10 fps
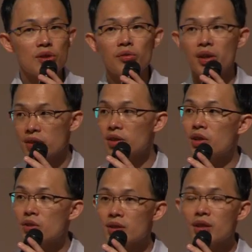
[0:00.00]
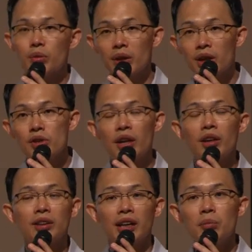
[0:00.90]
So if you are still interested, quickly
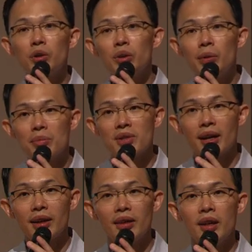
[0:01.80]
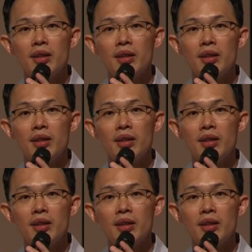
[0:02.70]
check out the MOE website,